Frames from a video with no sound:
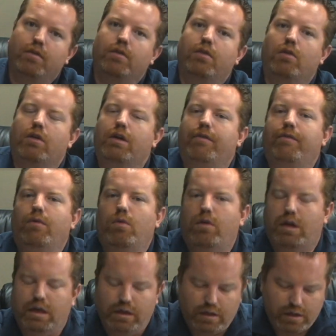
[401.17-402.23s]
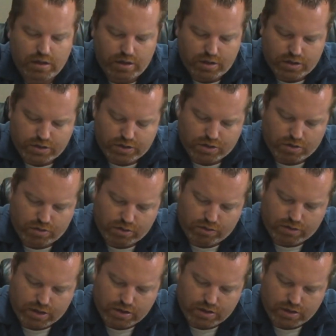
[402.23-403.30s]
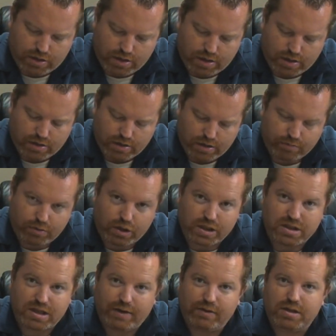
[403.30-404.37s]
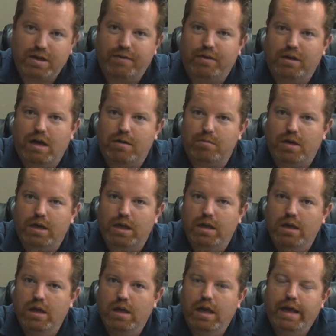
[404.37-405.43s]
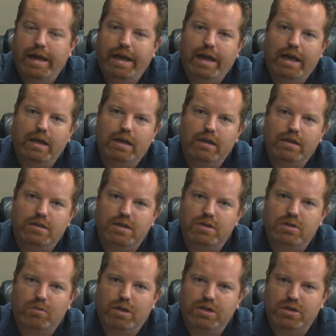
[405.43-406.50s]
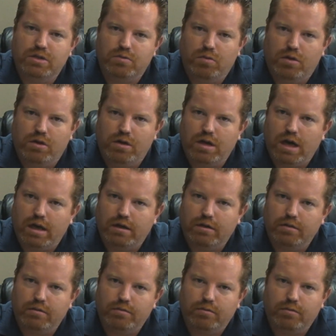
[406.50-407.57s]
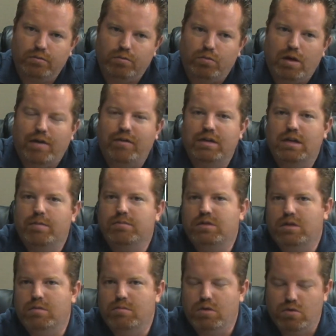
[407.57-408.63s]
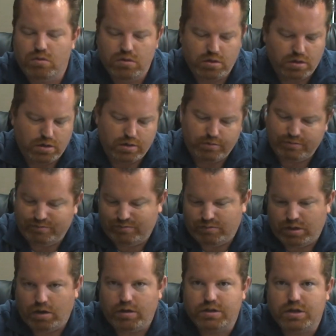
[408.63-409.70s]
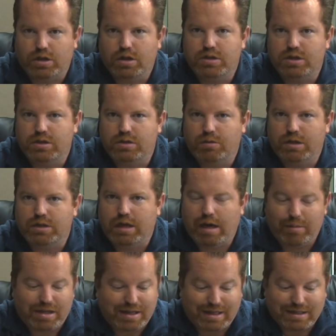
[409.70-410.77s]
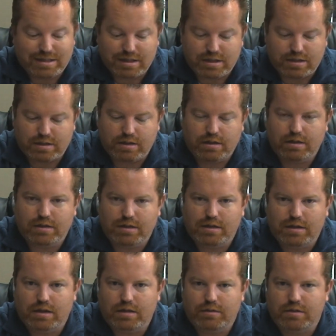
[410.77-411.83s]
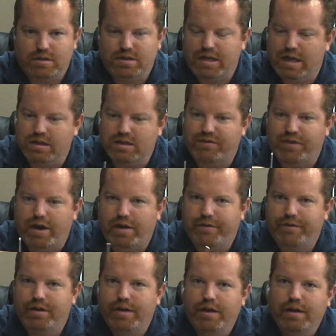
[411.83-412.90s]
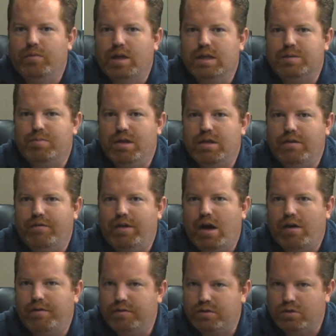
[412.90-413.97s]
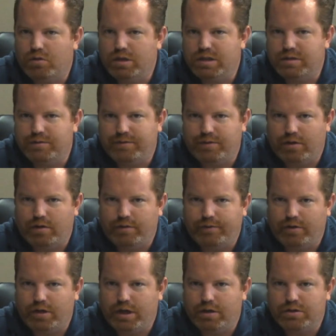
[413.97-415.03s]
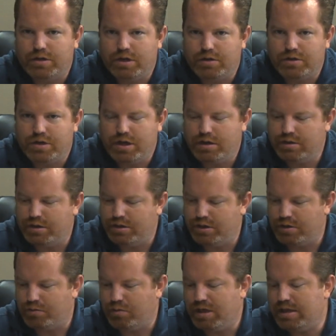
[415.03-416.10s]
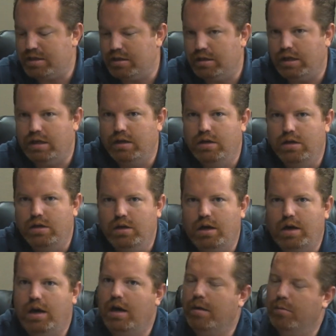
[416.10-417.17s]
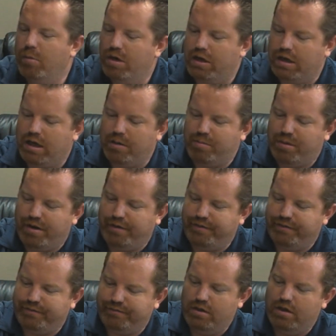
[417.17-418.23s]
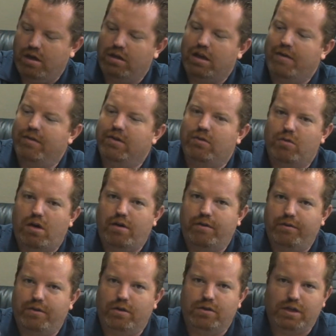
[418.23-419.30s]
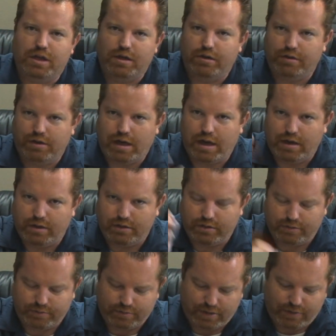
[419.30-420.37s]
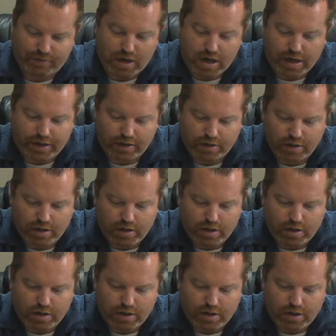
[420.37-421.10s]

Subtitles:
or 40. So you can save yourself a lot of money, and in situations where they're not revving them to the moon, it's a good situation. I mean, this is the stainless valve has been the valve of choice for years and years and years, and just recently, when you get above 11, 12, 13, and even higher,